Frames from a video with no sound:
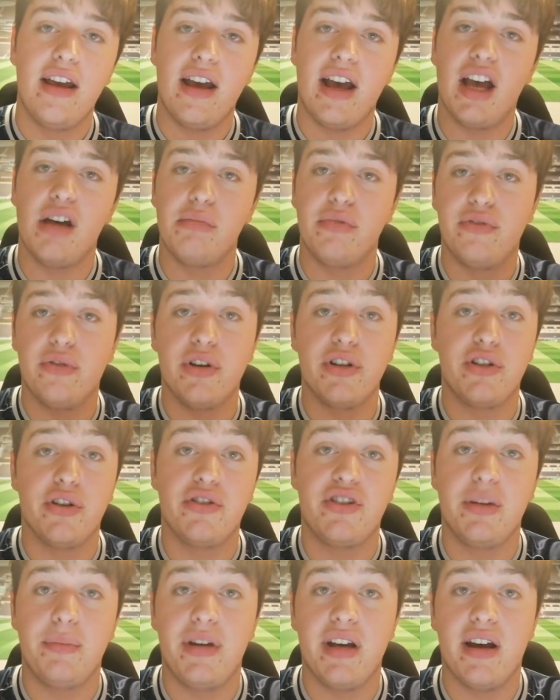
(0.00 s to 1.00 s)
before
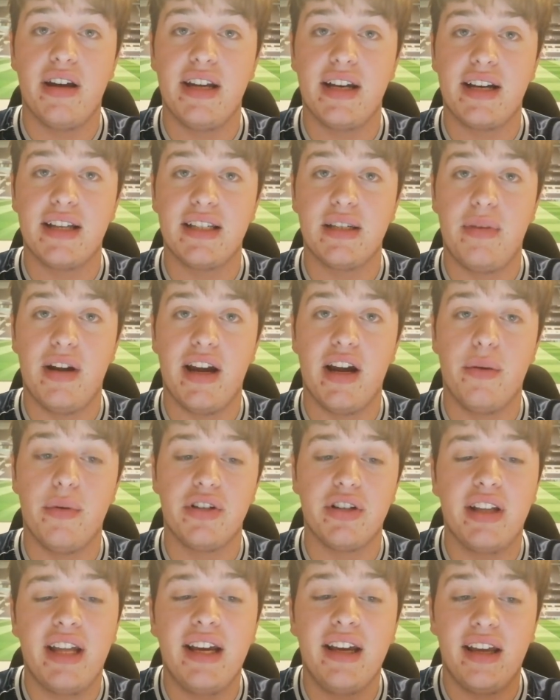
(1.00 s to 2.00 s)
judging Piatek as a player,
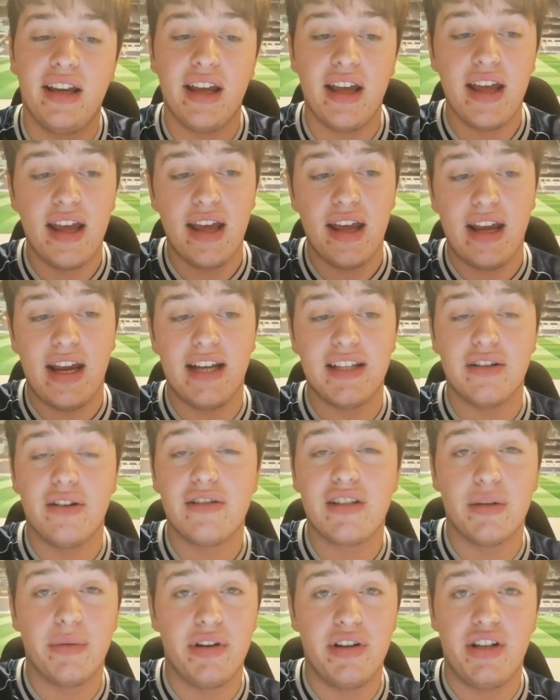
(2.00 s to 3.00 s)
which I think is
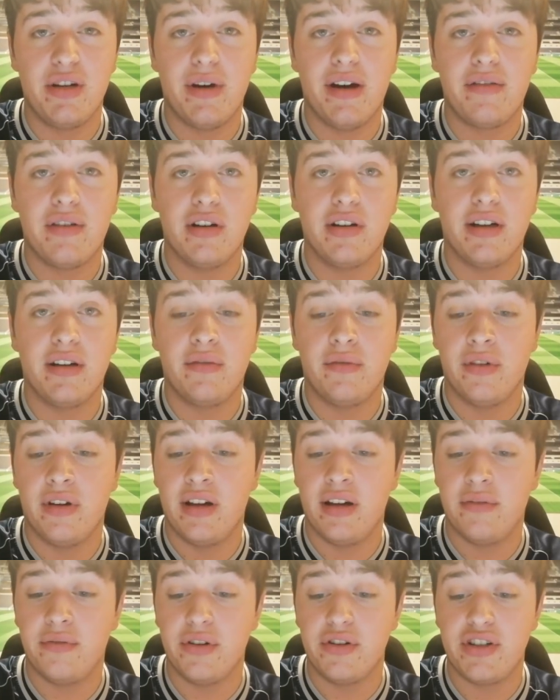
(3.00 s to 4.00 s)
also what you do have to look at
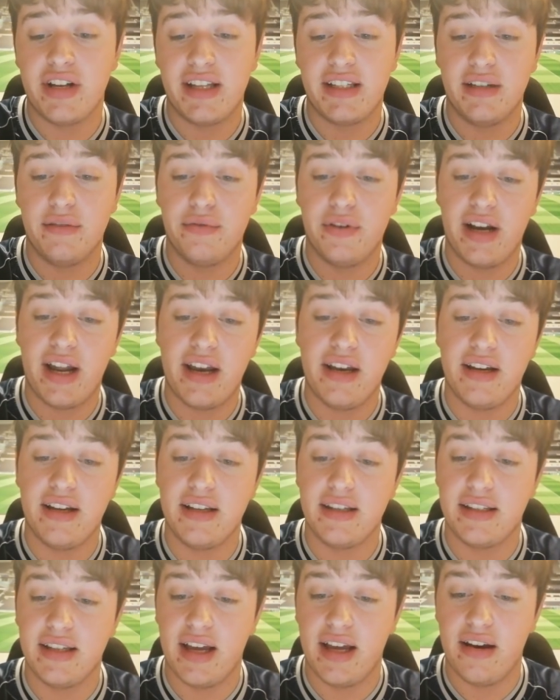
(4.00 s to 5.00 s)
for Gedson
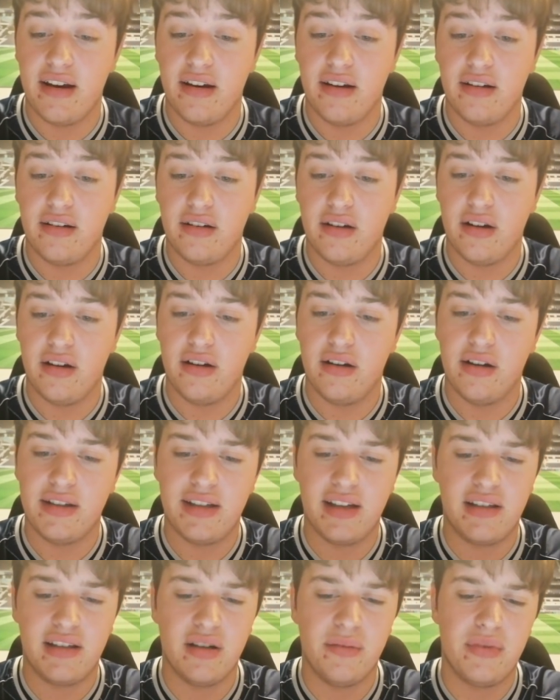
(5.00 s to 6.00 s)
Fernandes. And I
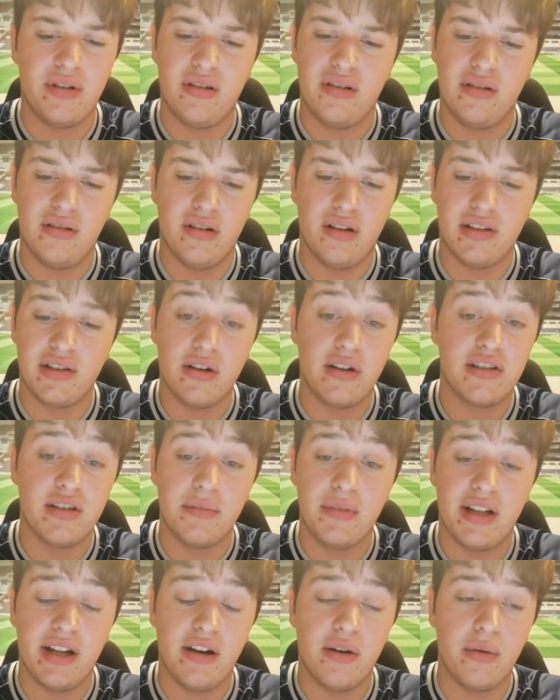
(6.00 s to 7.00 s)

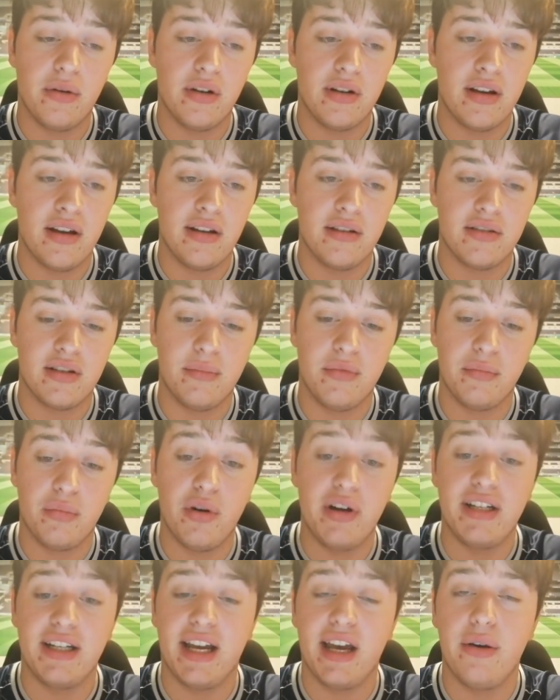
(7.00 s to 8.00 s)
saw someone
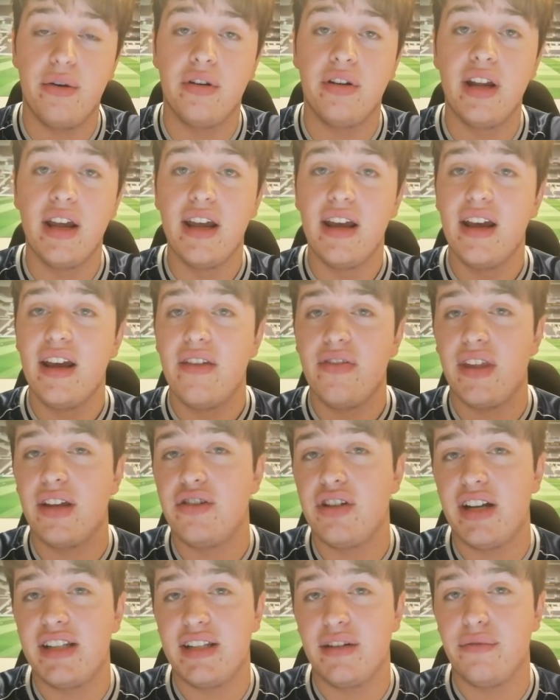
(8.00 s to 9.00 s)
pointing out that
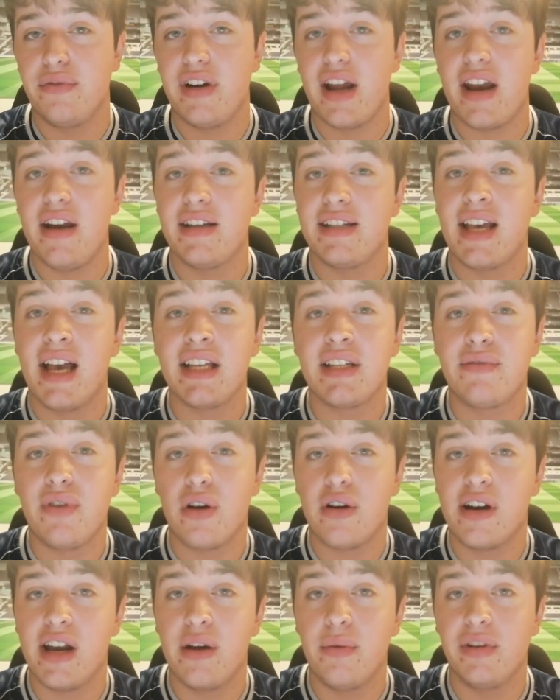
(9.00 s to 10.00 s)
Gedson Fernandes has
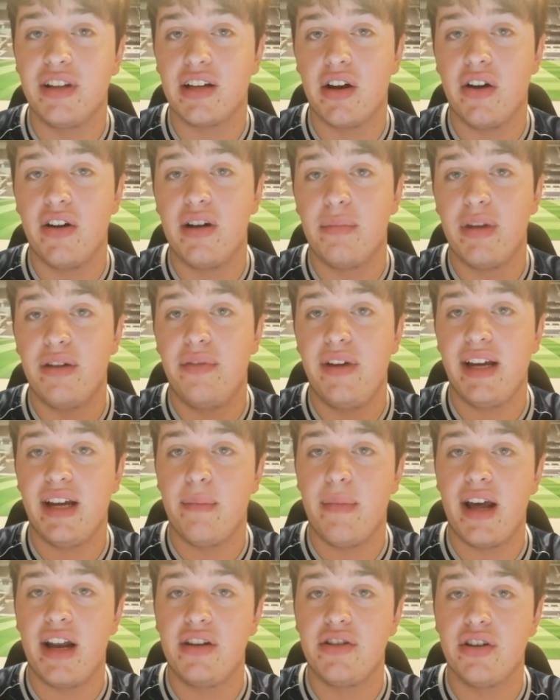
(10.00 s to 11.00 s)
fallen out with the current
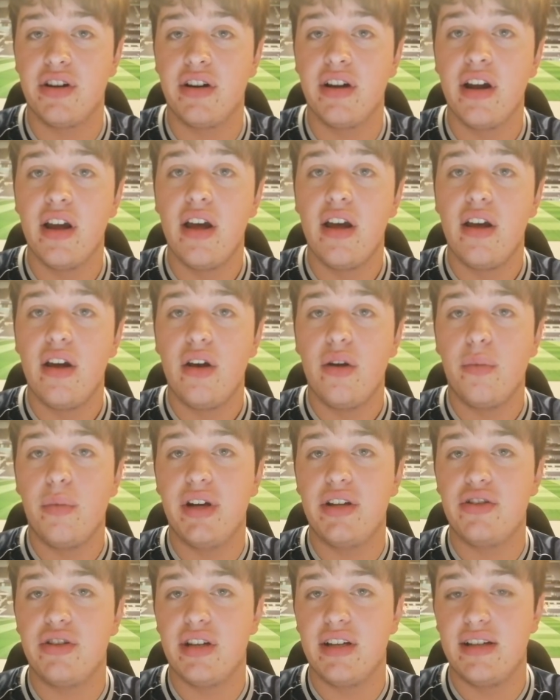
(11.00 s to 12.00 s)
Benfica manager,
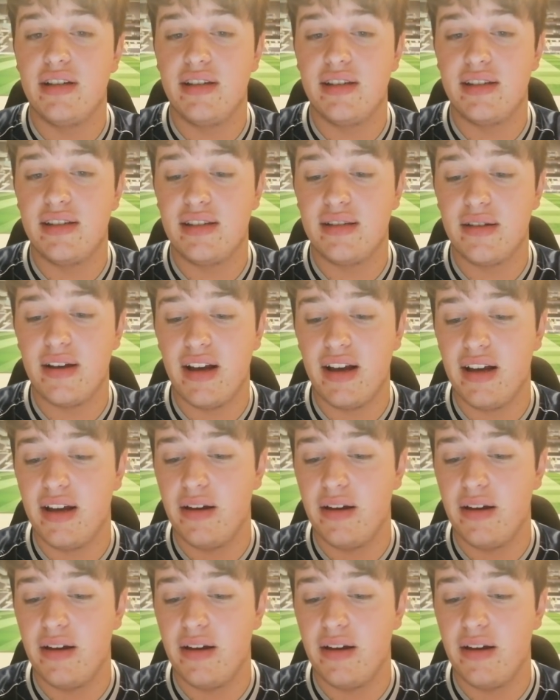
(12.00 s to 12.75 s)
which is